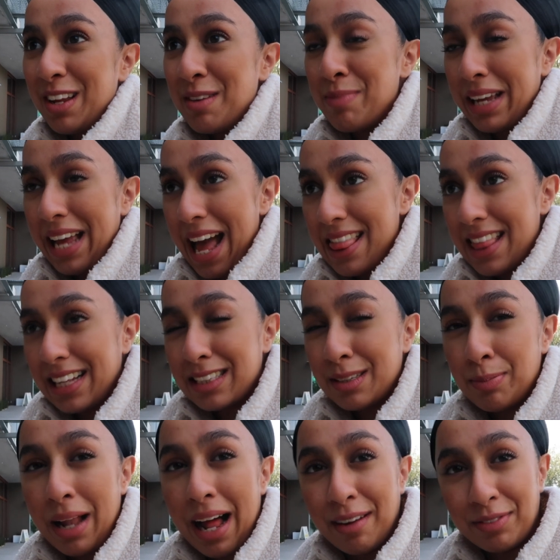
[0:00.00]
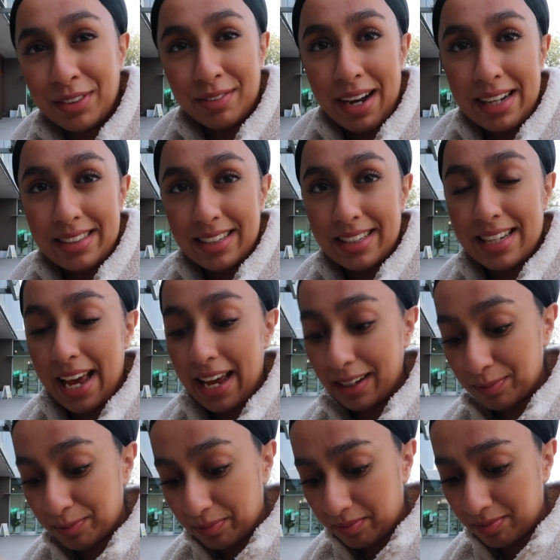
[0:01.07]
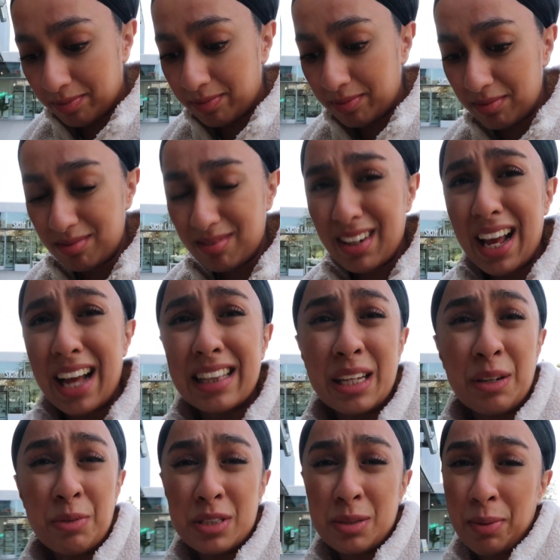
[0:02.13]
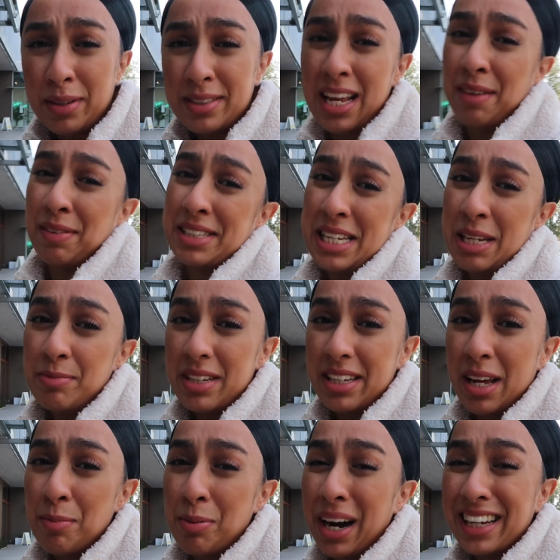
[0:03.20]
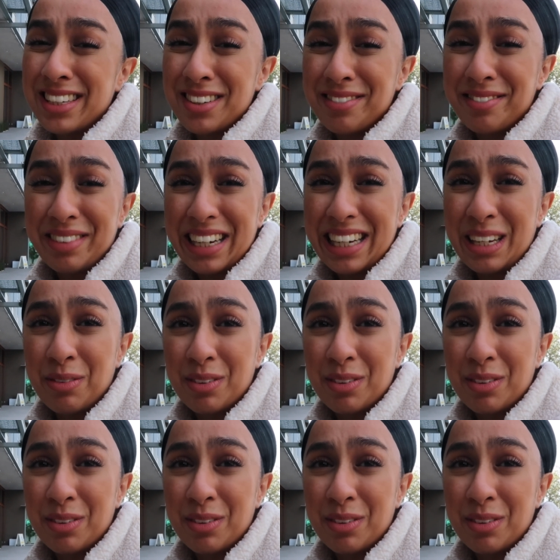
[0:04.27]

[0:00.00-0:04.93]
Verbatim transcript: but yeah that's the plan for the rest of the day I think we're supposed to have a team dinner but I don't really